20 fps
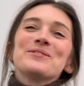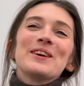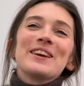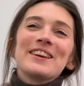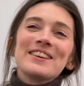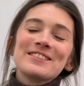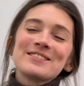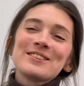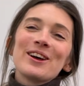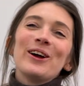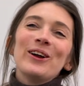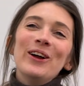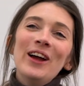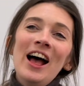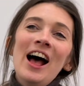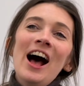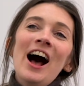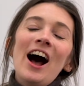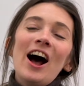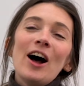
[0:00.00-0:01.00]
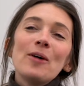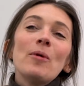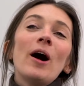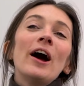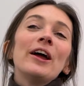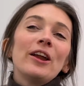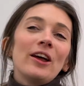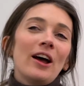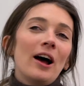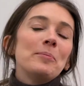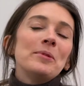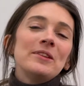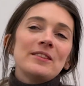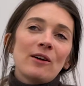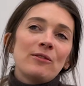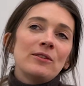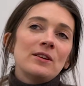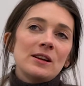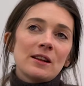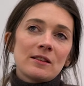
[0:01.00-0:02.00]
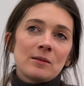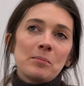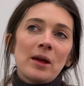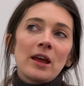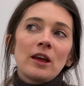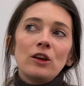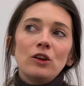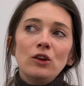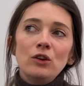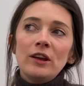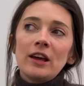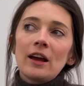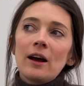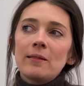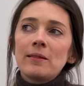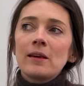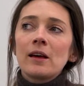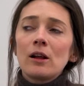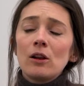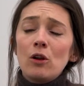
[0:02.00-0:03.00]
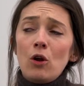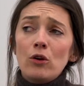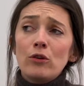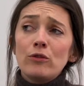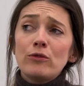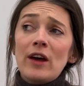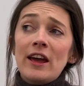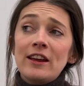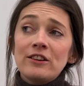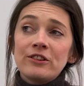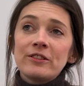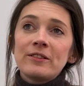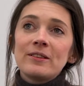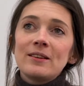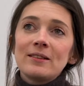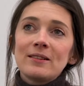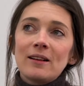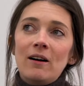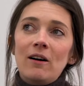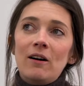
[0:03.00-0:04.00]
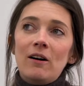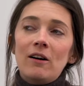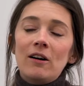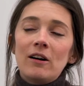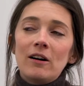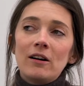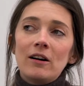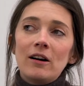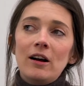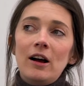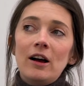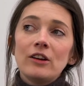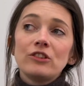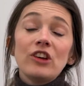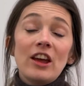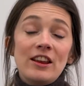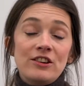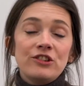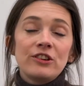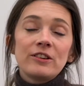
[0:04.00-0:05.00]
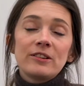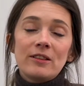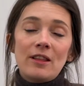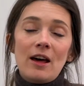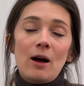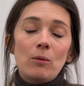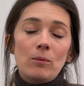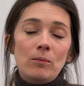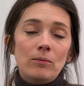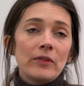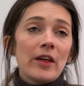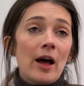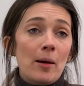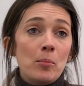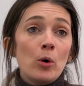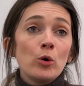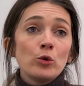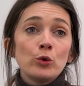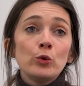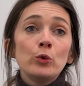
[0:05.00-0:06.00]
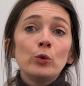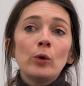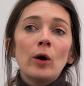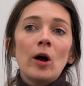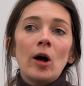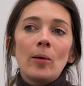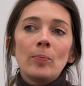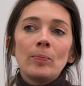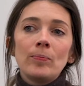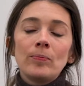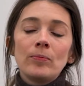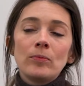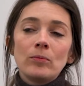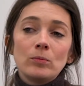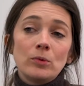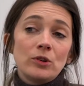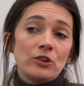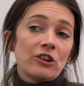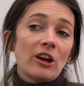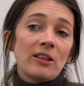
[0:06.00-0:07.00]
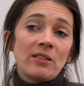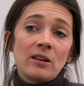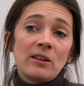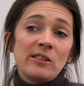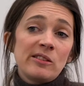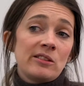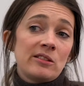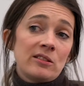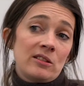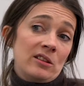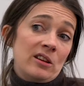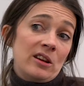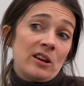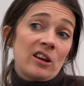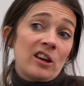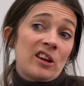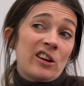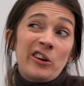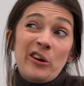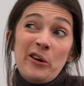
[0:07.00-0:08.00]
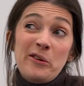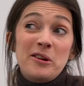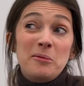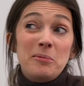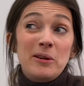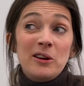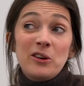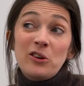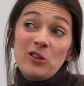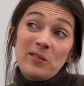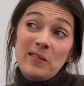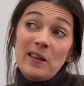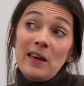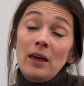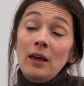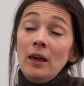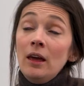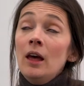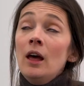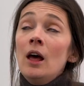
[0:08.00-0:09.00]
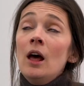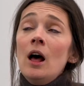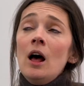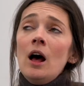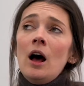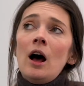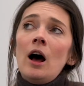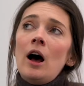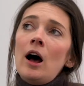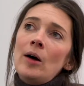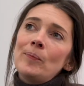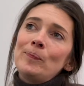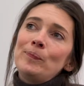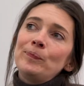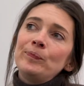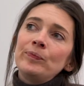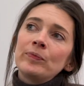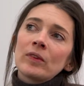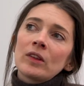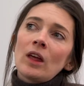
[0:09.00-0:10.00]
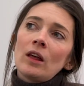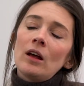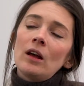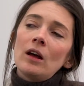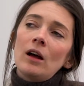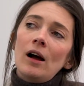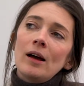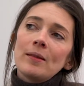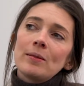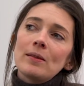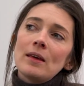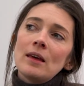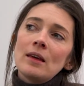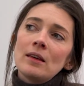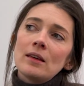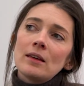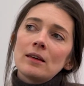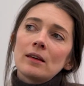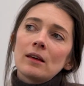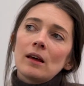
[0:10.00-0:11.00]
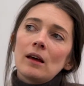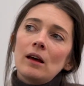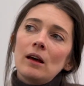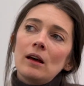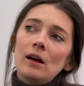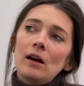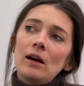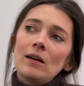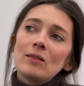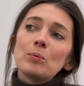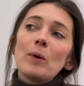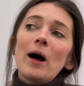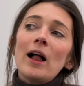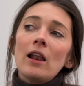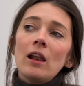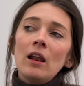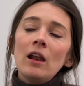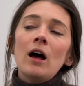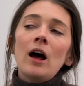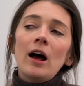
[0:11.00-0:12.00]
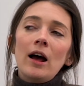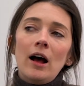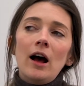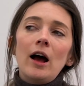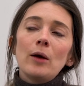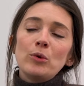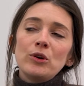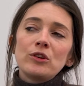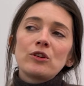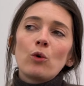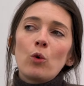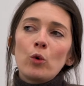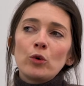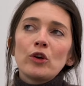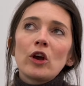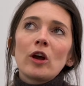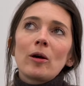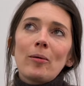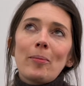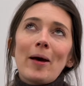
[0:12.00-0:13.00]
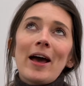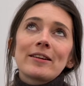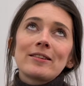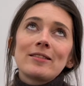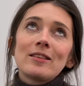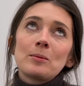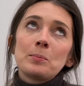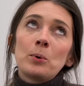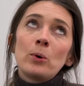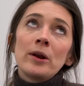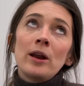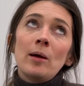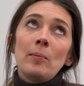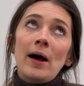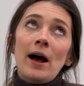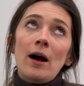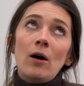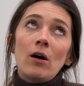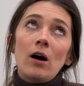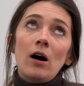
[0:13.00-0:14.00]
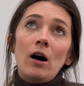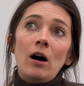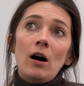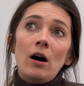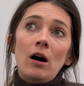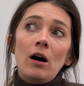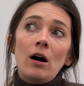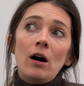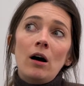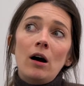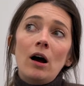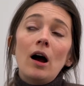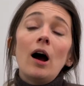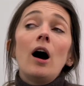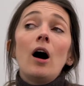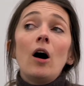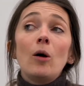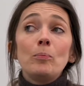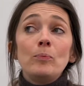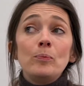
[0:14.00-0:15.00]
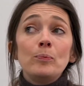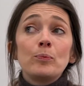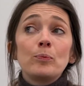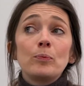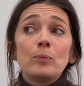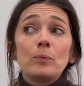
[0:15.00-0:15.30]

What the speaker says: thing. So, I mean, definitely doesn't make it unique. I think a lot of agencies are changing to that model, which I think it can only be a good thing. I think as well, I would also go back to this point about our